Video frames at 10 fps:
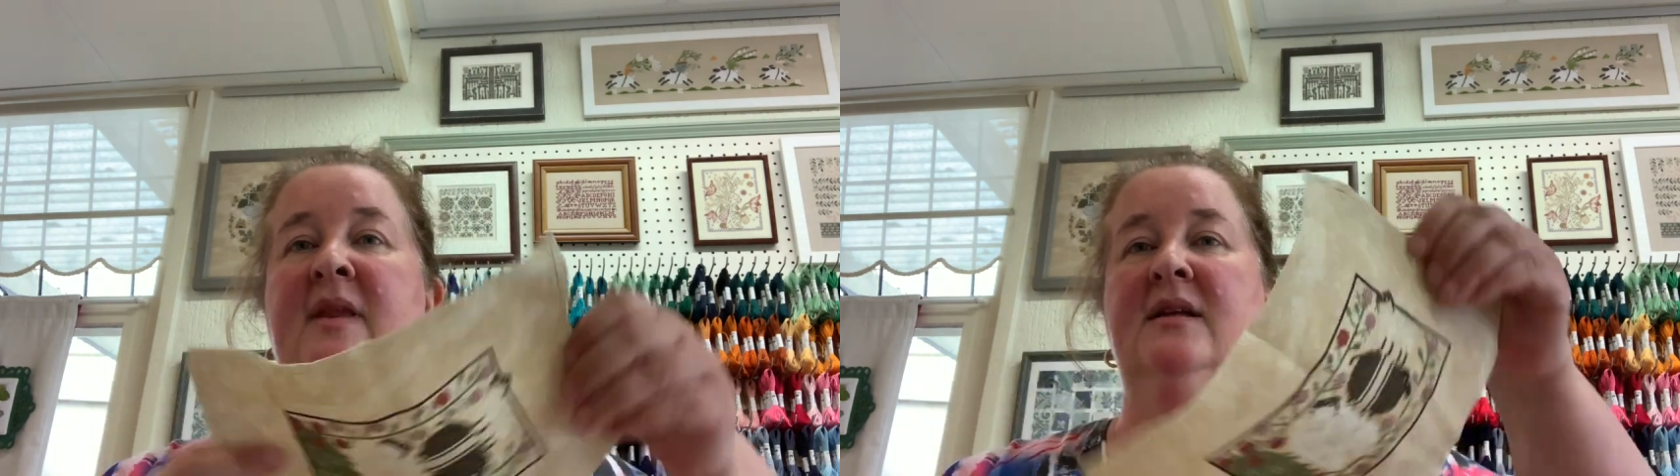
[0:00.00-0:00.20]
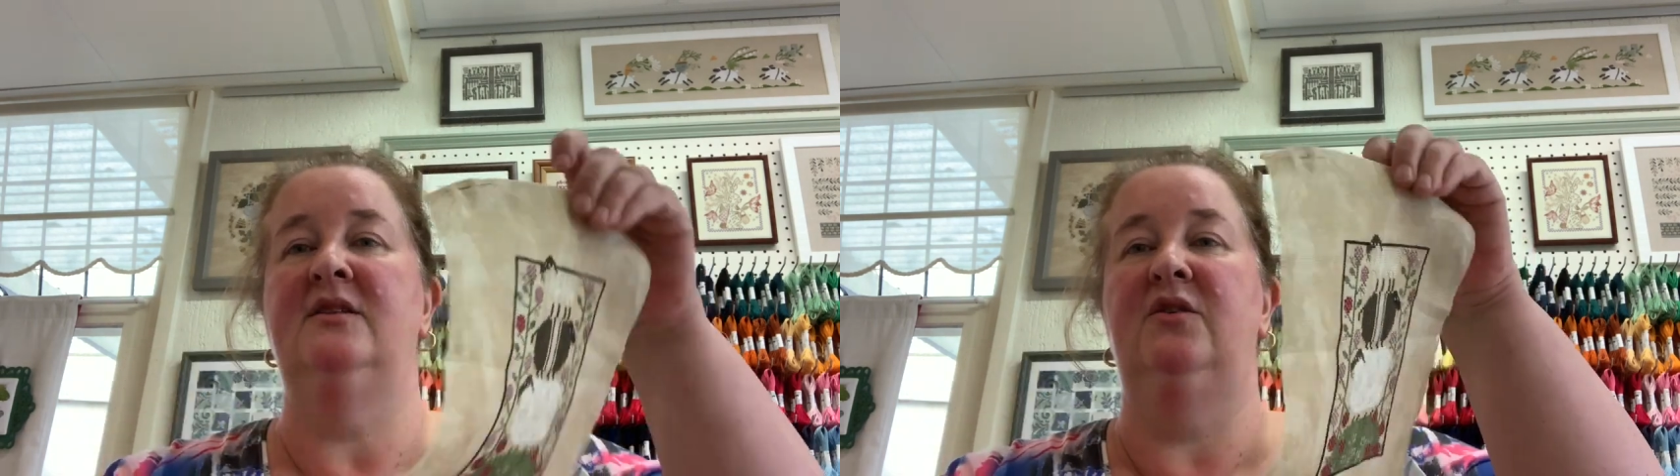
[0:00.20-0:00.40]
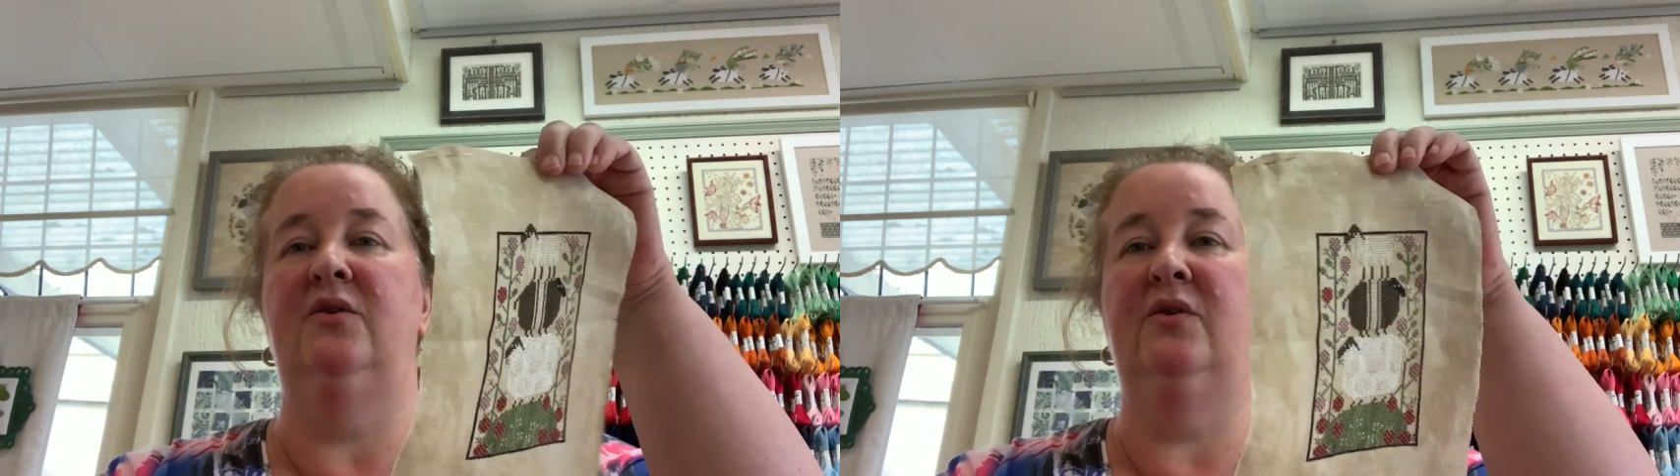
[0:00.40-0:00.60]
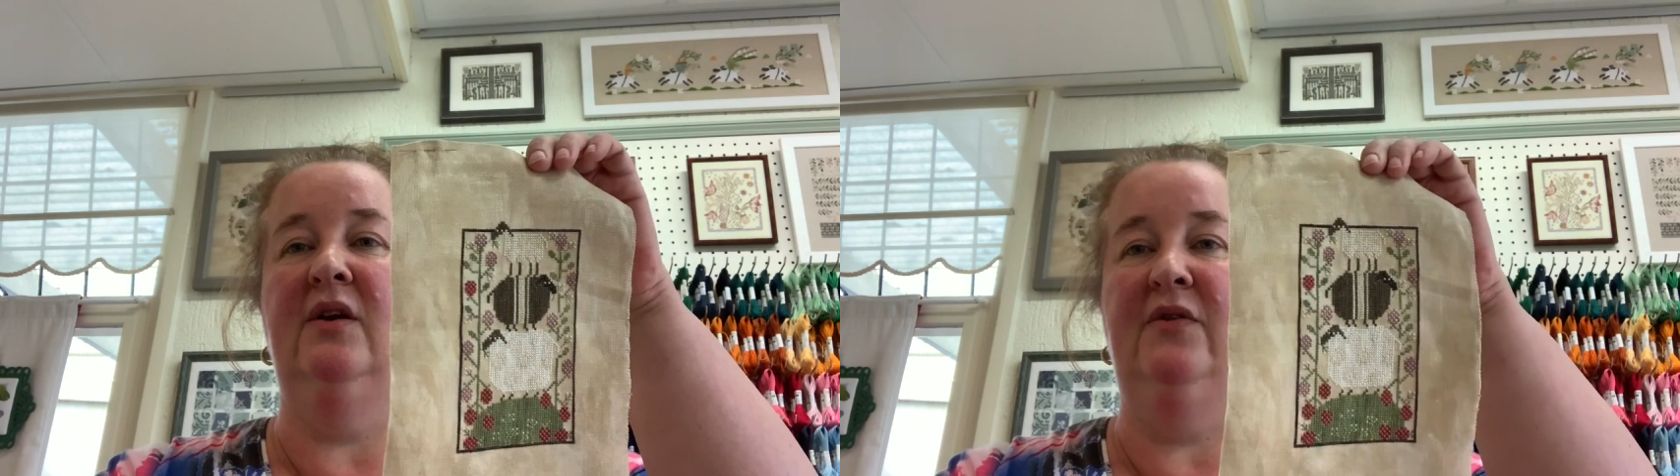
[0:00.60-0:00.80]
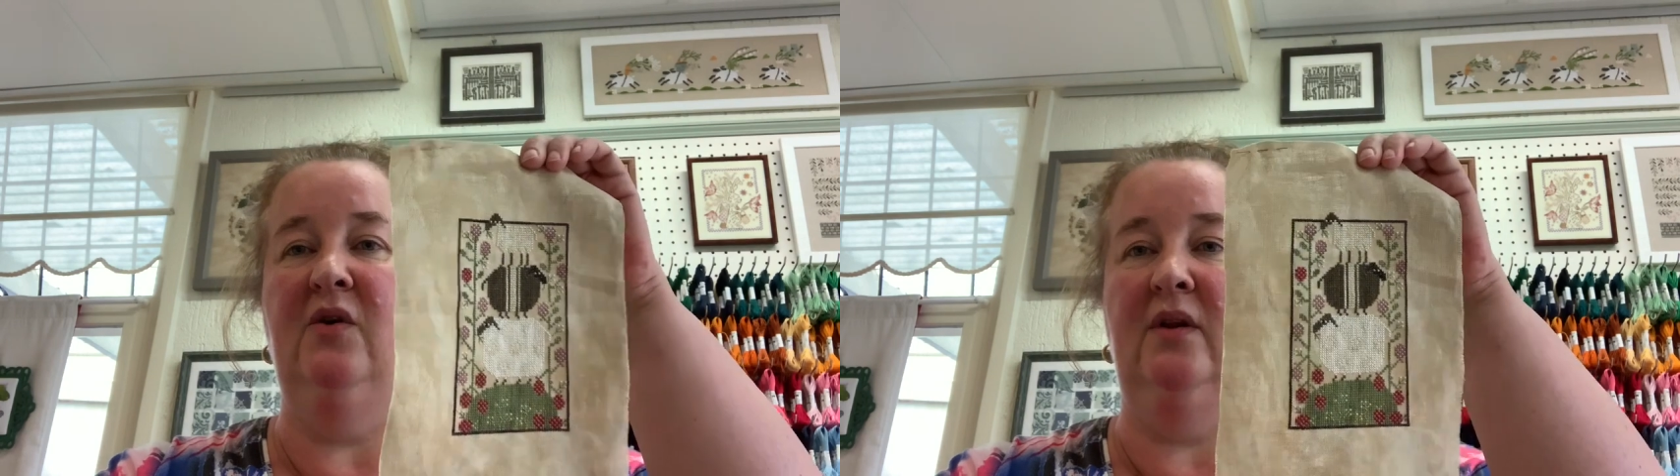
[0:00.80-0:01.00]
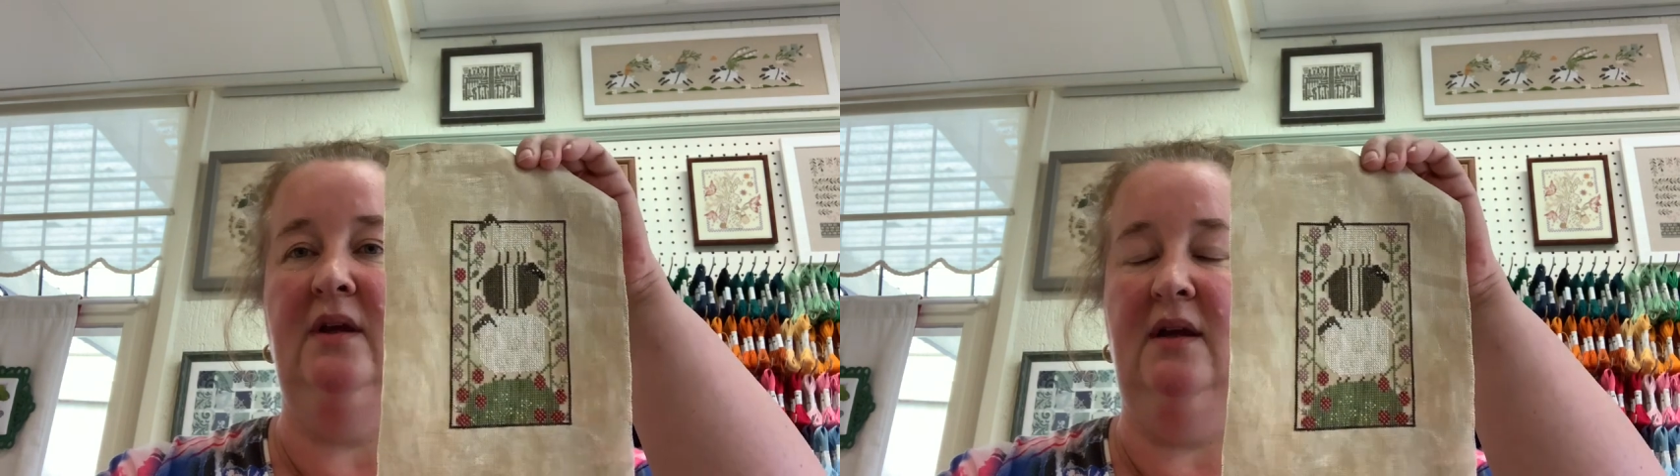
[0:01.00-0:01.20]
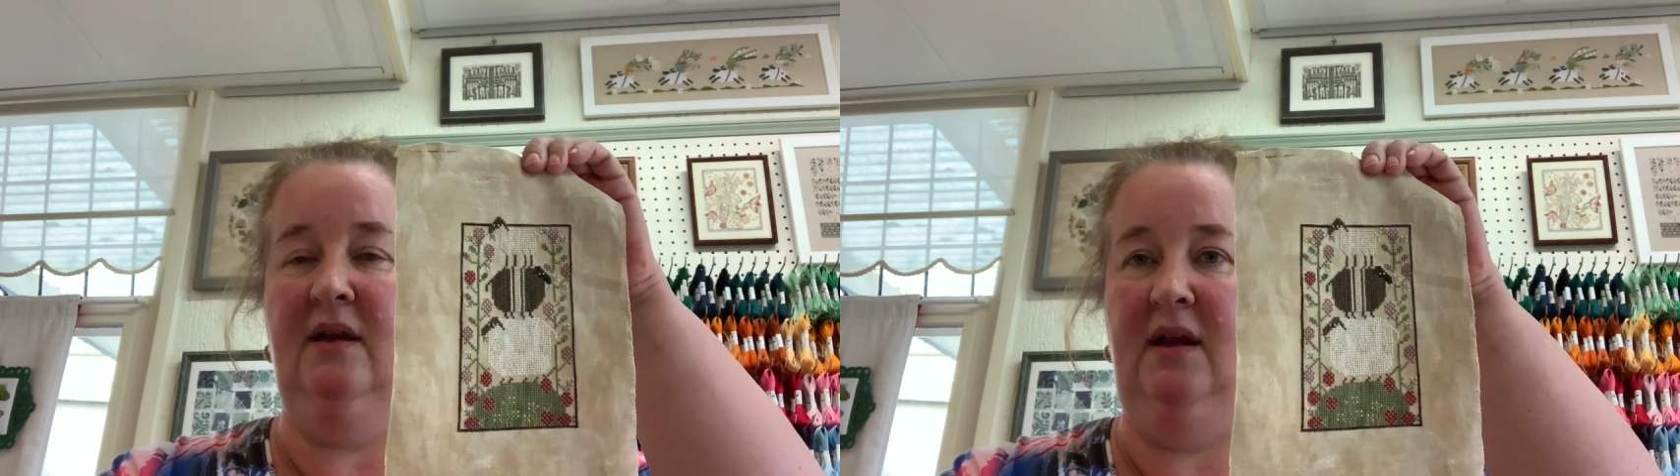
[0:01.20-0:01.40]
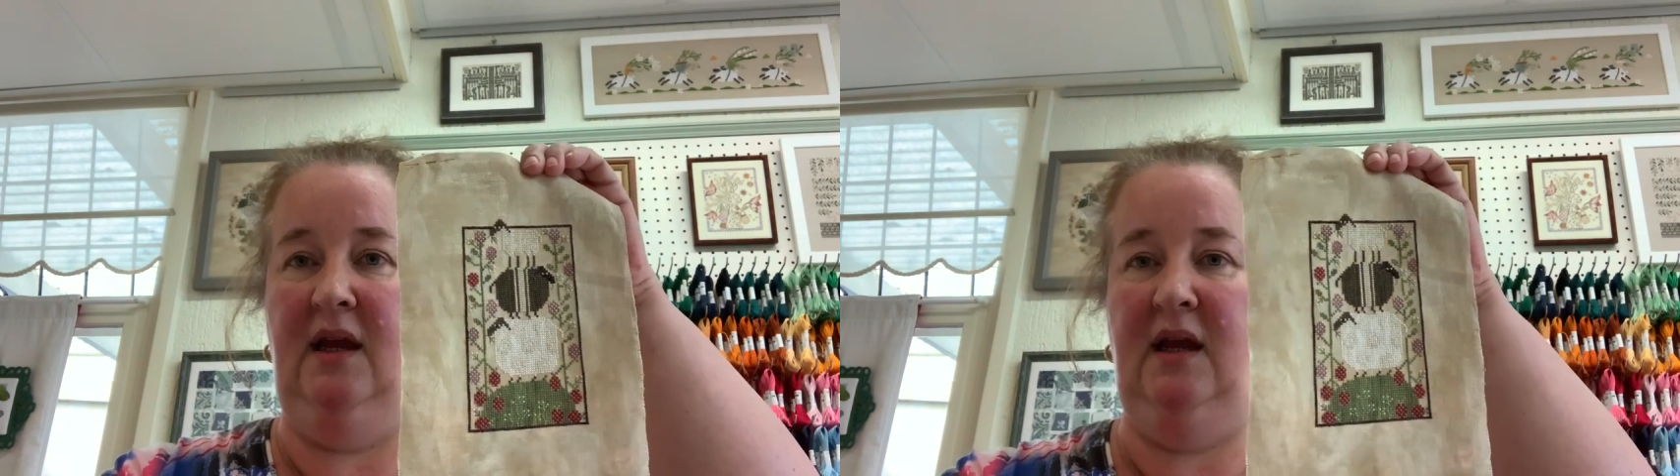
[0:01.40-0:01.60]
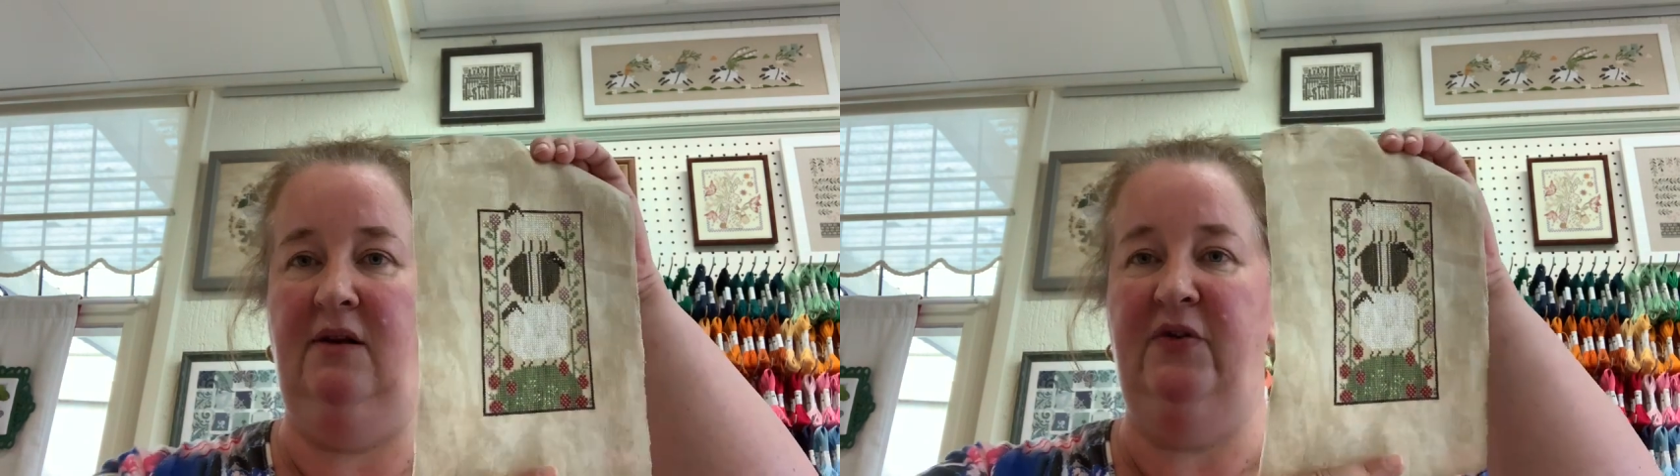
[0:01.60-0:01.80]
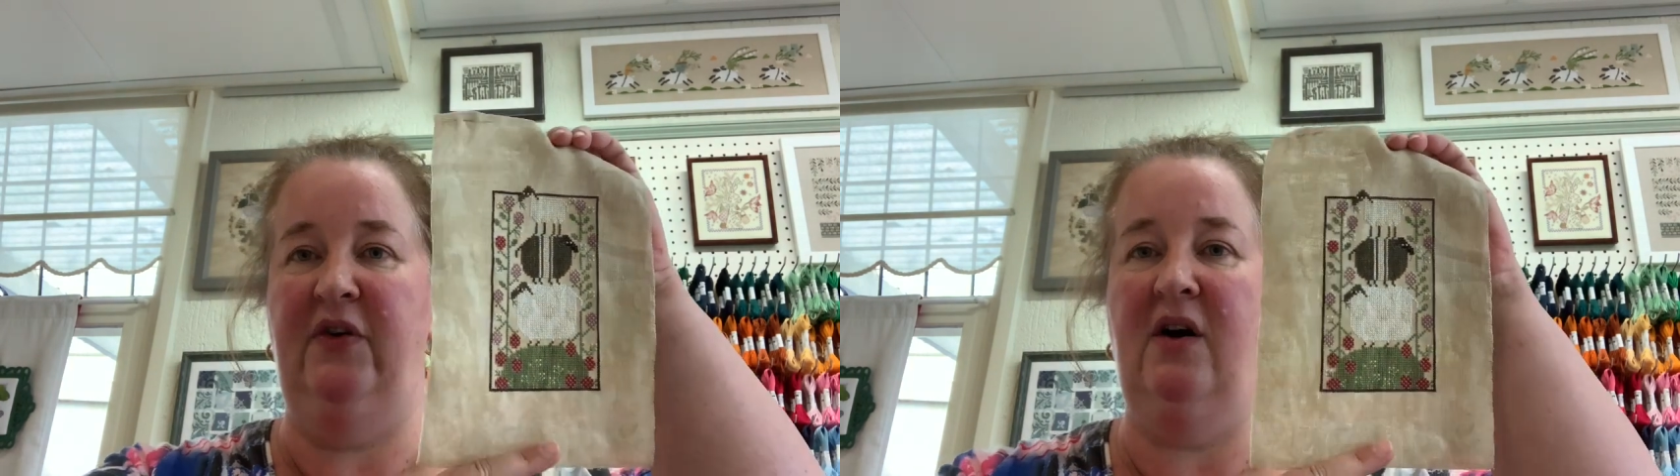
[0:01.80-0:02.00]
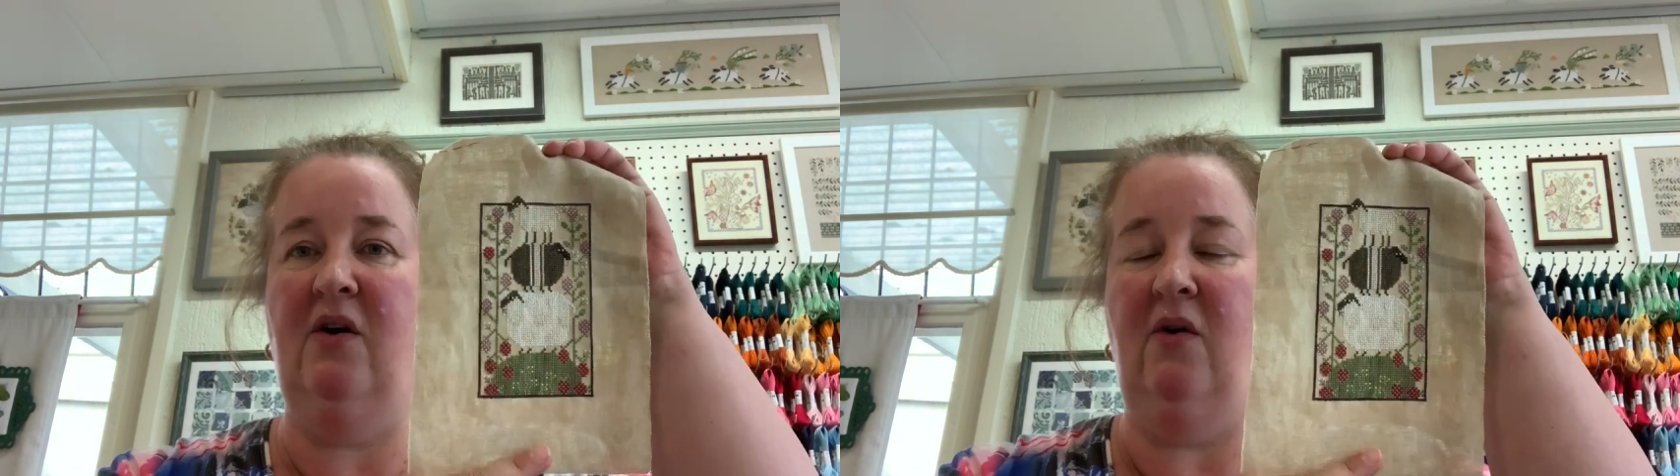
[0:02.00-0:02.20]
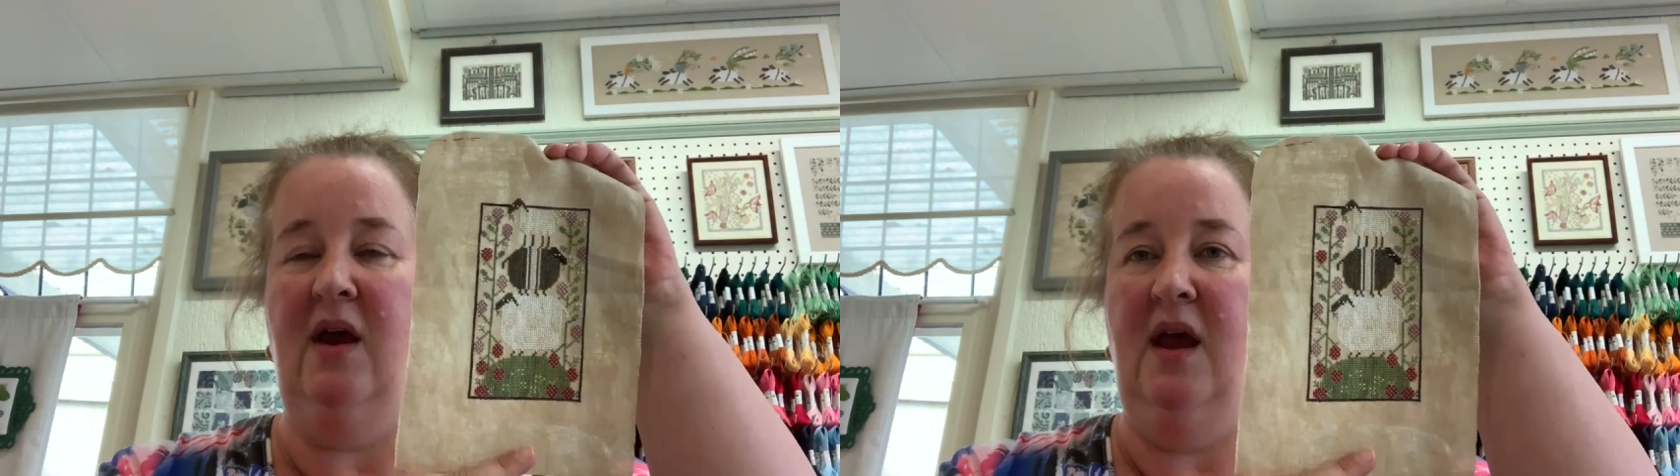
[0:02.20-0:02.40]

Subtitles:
to give you all the info,